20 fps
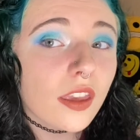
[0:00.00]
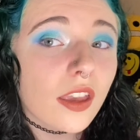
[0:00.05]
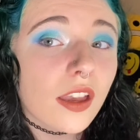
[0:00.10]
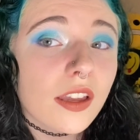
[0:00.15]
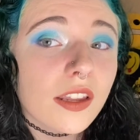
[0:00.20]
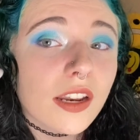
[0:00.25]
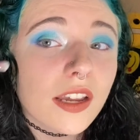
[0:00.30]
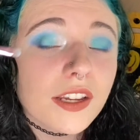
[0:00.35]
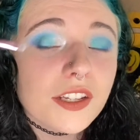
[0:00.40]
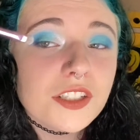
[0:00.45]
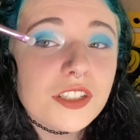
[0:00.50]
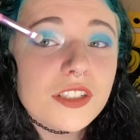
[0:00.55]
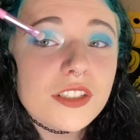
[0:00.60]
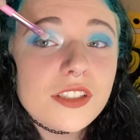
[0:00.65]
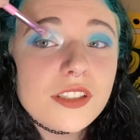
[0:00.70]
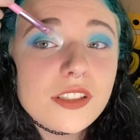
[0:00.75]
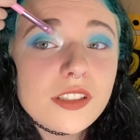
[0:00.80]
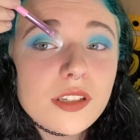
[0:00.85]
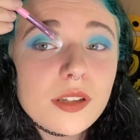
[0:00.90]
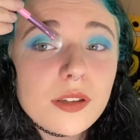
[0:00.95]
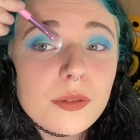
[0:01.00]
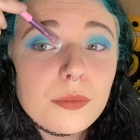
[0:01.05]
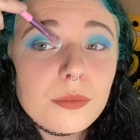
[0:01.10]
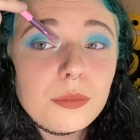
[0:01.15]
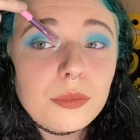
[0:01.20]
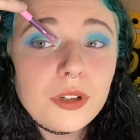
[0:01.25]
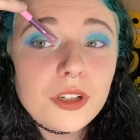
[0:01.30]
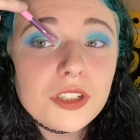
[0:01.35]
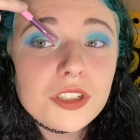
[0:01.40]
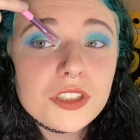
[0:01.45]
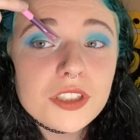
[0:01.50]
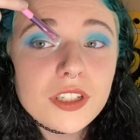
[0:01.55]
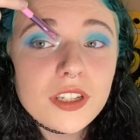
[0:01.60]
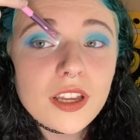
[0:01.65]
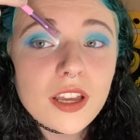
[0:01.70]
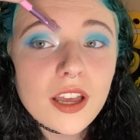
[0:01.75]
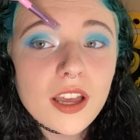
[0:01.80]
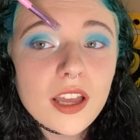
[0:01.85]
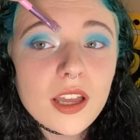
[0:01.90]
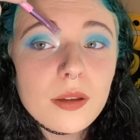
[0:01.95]
And I just brushed it
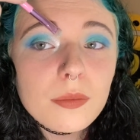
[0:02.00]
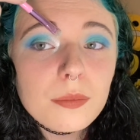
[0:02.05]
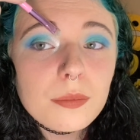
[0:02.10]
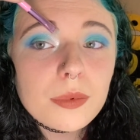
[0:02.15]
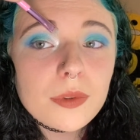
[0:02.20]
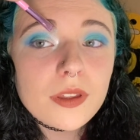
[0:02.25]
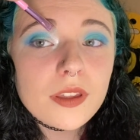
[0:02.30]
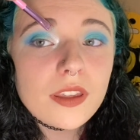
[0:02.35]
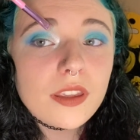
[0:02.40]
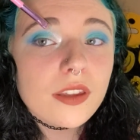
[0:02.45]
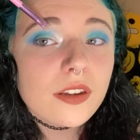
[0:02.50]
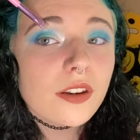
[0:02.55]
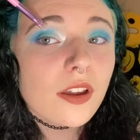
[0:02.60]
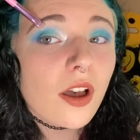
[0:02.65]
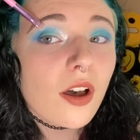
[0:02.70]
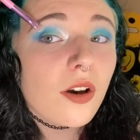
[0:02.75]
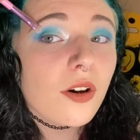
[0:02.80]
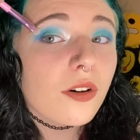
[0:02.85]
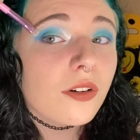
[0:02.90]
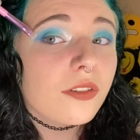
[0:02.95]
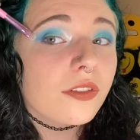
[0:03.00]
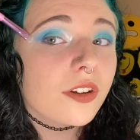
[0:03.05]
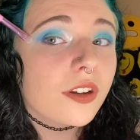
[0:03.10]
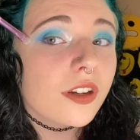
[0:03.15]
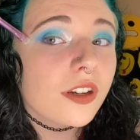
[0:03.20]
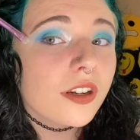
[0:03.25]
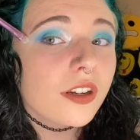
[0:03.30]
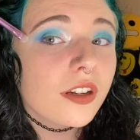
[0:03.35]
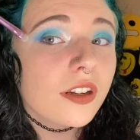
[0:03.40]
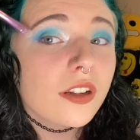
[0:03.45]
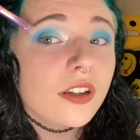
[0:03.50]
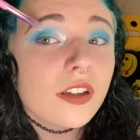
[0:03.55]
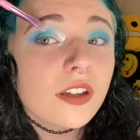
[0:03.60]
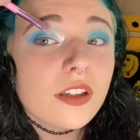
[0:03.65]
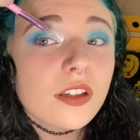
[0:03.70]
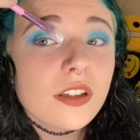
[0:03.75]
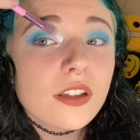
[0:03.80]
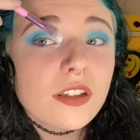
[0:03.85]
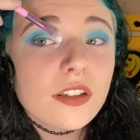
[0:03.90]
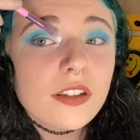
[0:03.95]
up and over
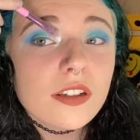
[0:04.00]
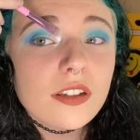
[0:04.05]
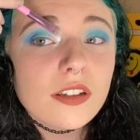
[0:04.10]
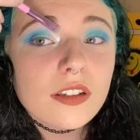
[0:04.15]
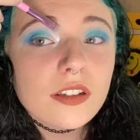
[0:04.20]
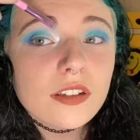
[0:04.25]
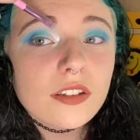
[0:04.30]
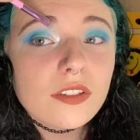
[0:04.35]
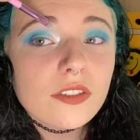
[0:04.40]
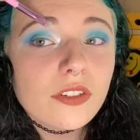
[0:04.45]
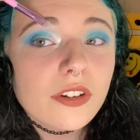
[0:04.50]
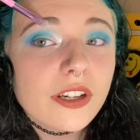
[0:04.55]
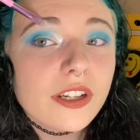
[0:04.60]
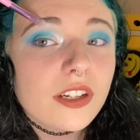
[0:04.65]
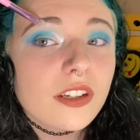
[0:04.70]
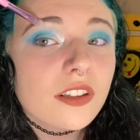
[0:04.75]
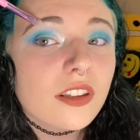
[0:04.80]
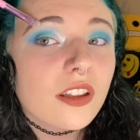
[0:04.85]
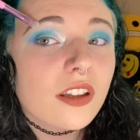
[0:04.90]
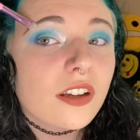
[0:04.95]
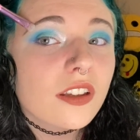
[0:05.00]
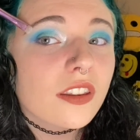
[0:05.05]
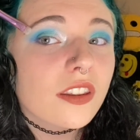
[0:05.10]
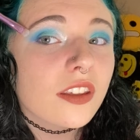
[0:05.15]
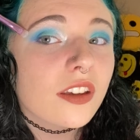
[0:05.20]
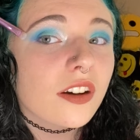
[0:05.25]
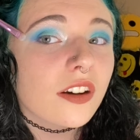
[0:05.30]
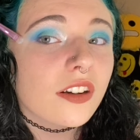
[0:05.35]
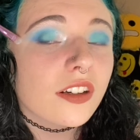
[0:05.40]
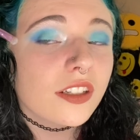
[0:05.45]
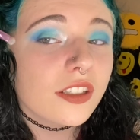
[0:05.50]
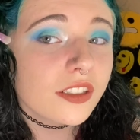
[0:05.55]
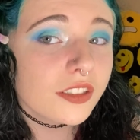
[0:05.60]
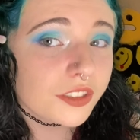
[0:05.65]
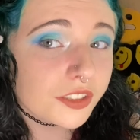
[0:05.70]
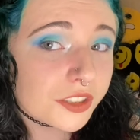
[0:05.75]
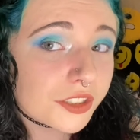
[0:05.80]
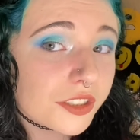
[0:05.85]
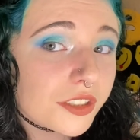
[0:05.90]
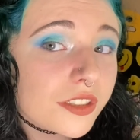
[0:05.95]
right along the
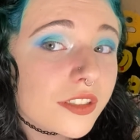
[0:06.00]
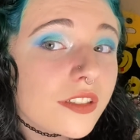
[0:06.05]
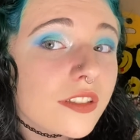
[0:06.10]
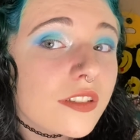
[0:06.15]
arch.